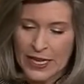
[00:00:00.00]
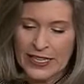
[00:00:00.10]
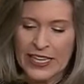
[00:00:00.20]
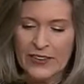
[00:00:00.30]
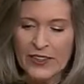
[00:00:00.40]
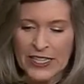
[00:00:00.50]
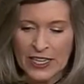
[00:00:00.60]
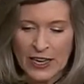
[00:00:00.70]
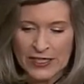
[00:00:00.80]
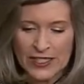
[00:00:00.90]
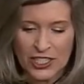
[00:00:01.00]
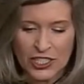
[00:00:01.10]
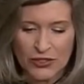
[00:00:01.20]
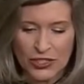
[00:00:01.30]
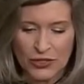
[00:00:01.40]
Given the
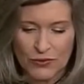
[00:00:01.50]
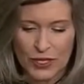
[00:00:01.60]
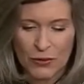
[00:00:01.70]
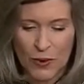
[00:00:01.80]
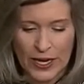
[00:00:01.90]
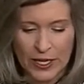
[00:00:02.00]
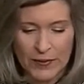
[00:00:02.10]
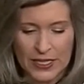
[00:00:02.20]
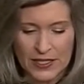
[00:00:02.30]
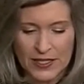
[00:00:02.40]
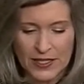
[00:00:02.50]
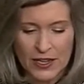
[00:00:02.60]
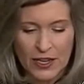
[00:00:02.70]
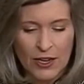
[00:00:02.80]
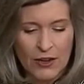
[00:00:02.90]
constitutional requirements,
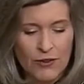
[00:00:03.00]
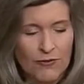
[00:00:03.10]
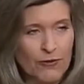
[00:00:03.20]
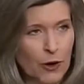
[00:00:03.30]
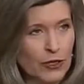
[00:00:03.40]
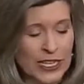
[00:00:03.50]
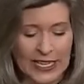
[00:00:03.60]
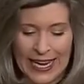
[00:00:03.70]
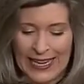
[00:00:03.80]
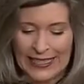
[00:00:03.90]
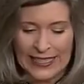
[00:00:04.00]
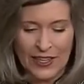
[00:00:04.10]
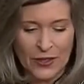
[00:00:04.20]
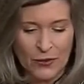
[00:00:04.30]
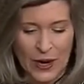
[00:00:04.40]
voting any
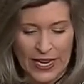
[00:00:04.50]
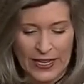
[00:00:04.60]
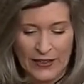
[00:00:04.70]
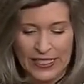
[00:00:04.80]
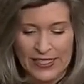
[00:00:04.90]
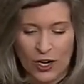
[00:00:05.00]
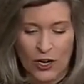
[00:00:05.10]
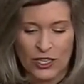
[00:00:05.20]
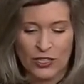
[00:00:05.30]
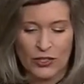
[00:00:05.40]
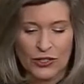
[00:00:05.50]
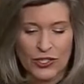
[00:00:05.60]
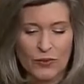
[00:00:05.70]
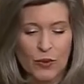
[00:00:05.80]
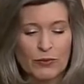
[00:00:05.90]
other way on these
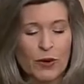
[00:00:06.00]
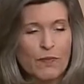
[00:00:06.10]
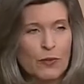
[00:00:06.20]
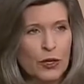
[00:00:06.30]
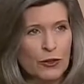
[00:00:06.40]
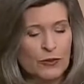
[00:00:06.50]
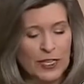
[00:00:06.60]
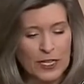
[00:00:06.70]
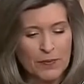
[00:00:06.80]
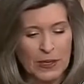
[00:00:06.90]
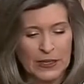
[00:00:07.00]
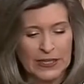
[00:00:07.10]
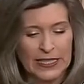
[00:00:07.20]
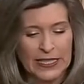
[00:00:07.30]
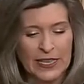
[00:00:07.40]
articles would remove the
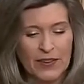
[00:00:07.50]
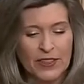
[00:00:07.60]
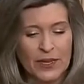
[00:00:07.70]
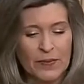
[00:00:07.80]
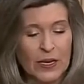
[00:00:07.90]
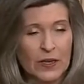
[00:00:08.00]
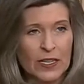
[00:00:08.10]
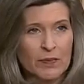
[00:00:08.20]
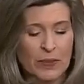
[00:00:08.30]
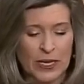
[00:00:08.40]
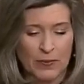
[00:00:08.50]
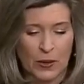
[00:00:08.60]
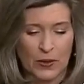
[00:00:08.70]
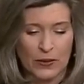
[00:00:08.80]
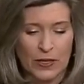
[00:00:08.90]
ability of the American
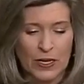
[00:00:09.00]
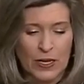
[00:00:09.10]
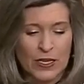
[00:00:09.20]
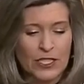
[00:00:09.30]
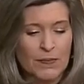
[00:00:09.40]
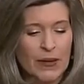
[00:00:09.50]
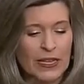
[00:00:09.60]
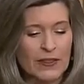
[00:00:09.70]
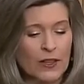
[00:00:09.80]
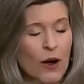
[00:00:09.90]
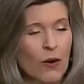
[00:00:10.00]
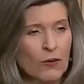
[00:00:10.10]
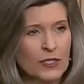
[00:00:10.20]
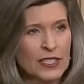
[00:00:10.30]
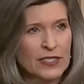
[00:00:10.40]
people to make their
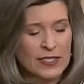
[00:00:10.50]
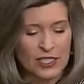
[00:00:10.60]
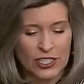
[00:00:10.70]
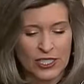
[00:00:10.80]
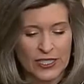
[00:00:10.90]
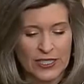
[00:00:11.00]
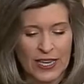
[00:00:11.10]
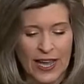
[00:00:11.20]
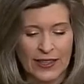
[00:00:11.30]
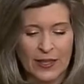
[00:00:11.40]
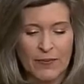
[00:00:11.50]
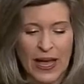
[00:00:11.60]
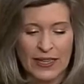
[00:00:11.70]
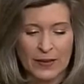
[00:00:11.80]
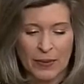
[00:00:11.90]
own decision at the
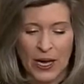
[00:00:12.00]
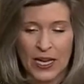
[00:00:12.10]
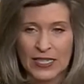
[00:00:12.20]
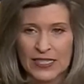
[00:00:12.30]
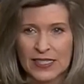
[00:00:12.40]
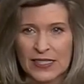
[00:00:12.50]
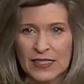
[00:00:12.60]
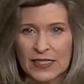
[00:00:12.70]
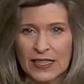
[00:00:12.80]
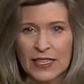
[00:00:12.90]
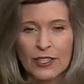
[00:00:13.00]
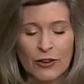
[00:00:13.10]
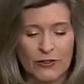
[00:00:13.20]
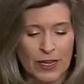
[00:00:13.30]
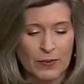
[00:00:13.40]
ballot box in
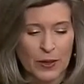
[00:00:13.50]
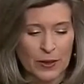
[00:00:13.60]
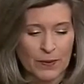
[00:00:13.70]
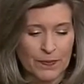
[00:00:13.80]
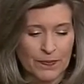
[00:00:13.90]
November.